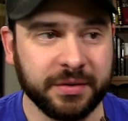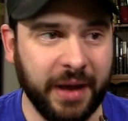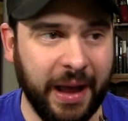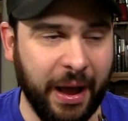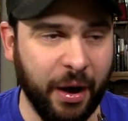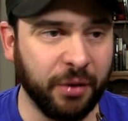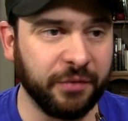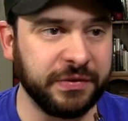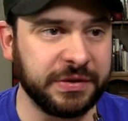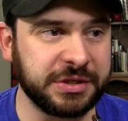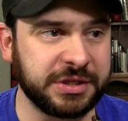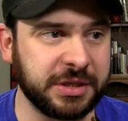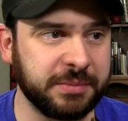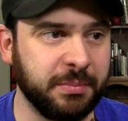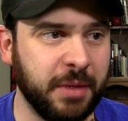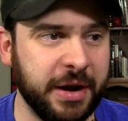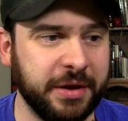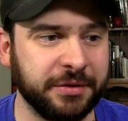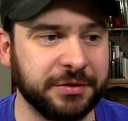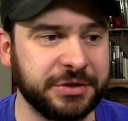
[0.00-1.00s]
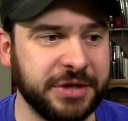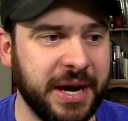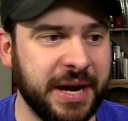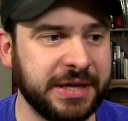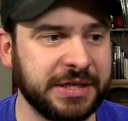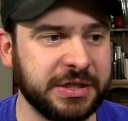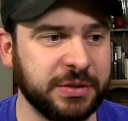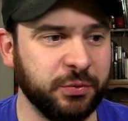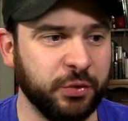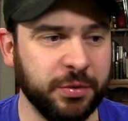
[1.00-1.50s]
Elvis and Michael
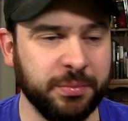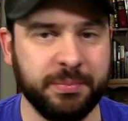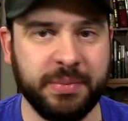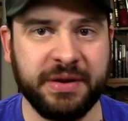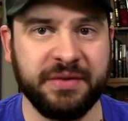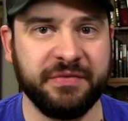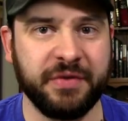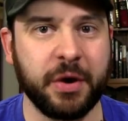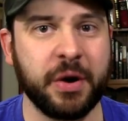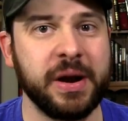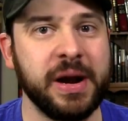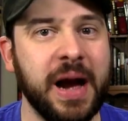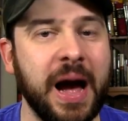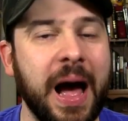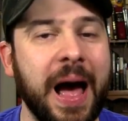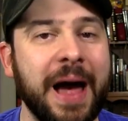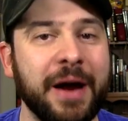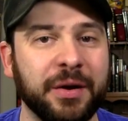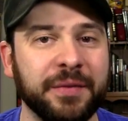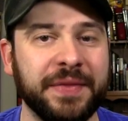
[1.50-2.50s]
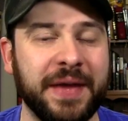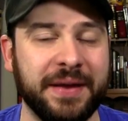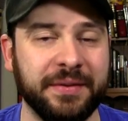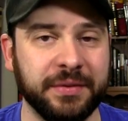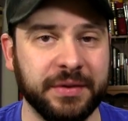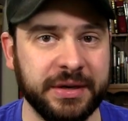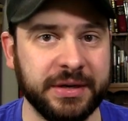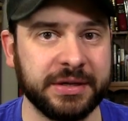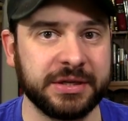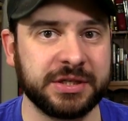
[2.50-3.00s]
Jackson would be very high on that
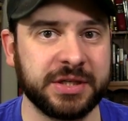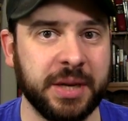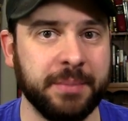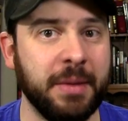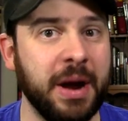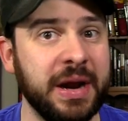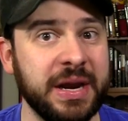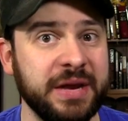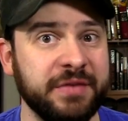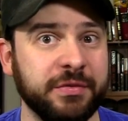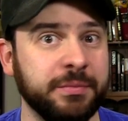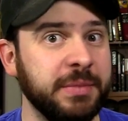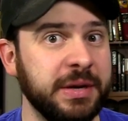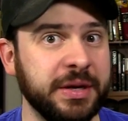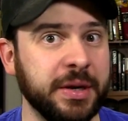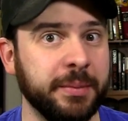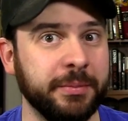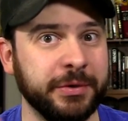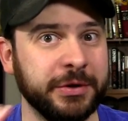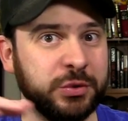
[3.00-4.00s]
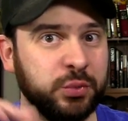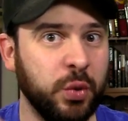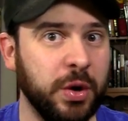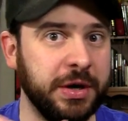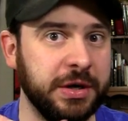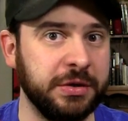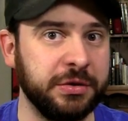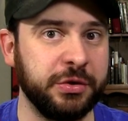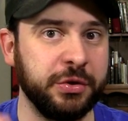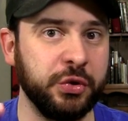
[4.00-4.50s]
list. They might even be numbers
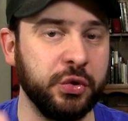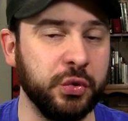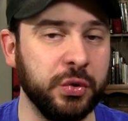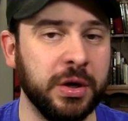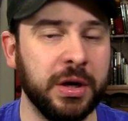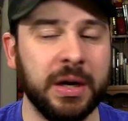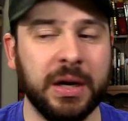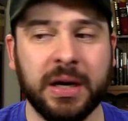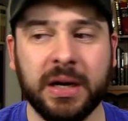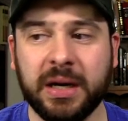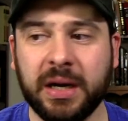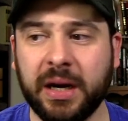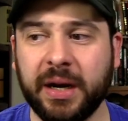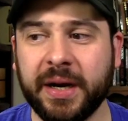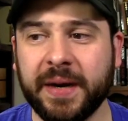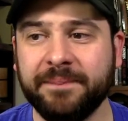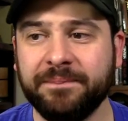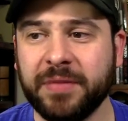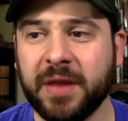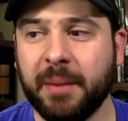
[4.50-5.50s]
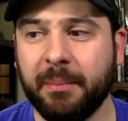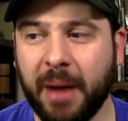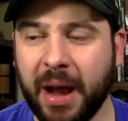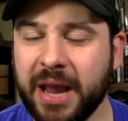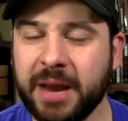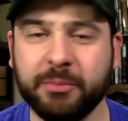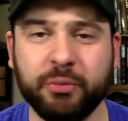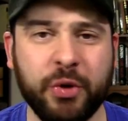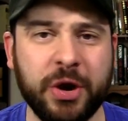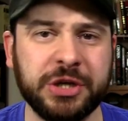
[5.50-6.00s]
one and two. Uh, my
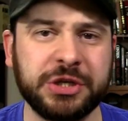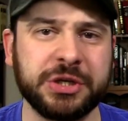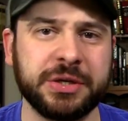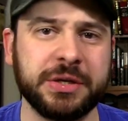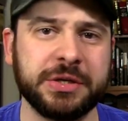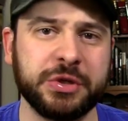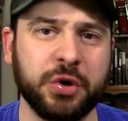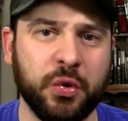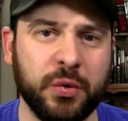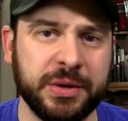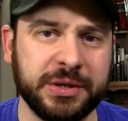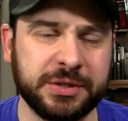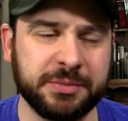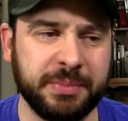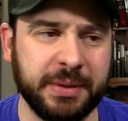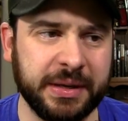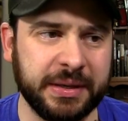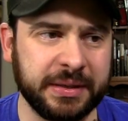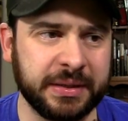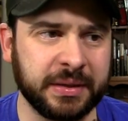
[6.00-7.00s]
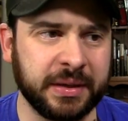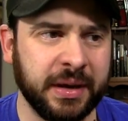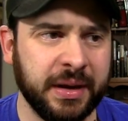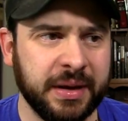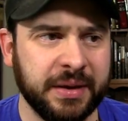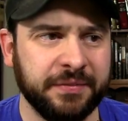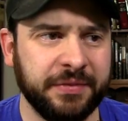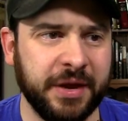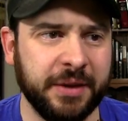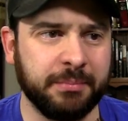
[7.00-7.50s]
impression has always been
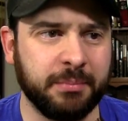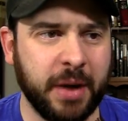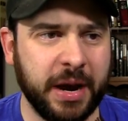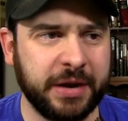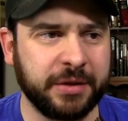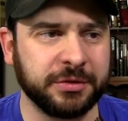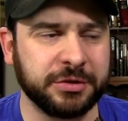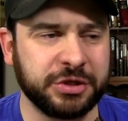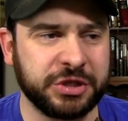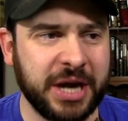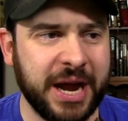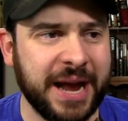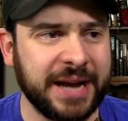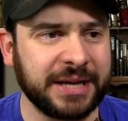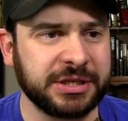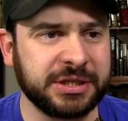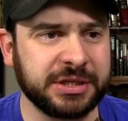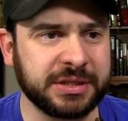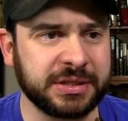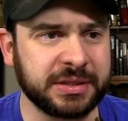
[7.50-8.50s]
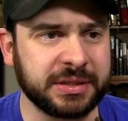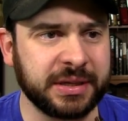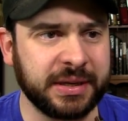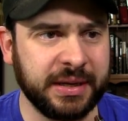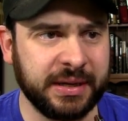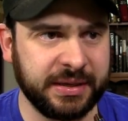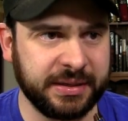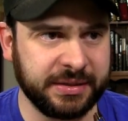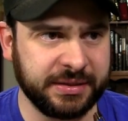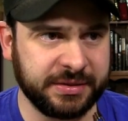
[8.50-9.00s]
that Michael Jackson
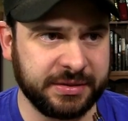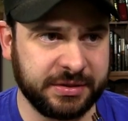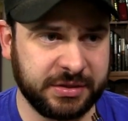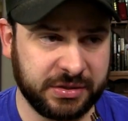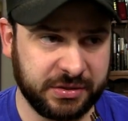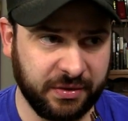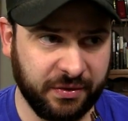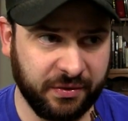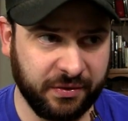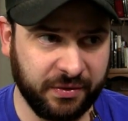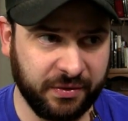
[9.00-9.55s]
is